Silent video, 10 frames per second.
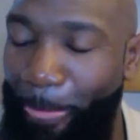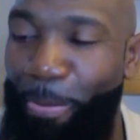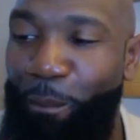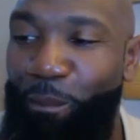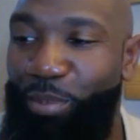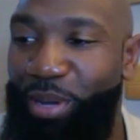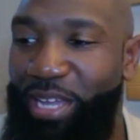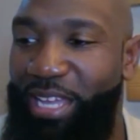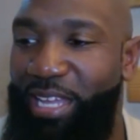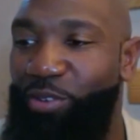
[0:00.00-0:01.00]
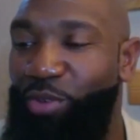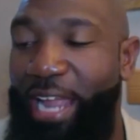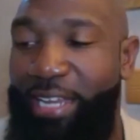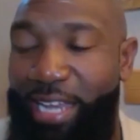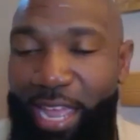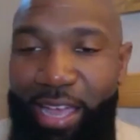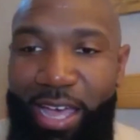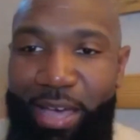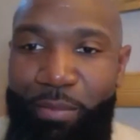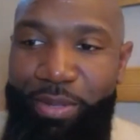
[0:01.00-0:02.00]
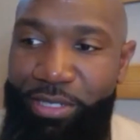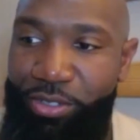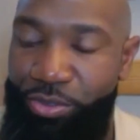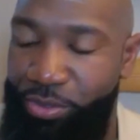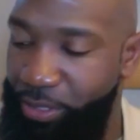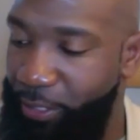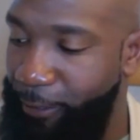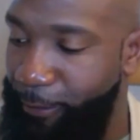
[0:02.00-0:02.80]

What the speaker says: But right now I've been doing,